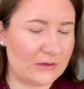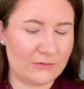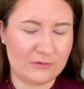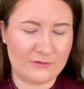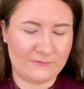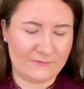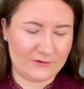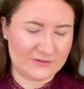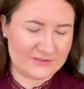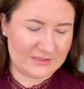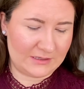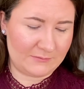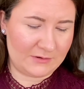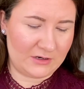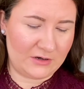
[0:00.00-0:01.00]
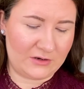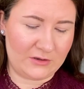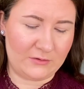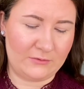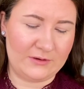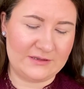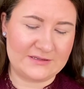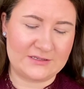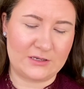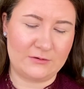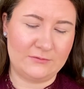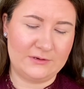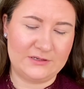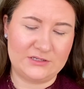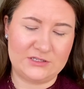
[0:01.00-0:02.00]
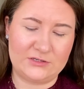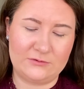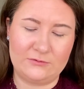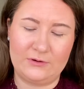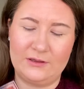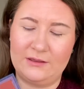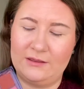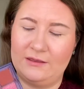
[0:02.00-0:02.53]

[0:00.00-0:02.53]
the first thing I'm going to do is go into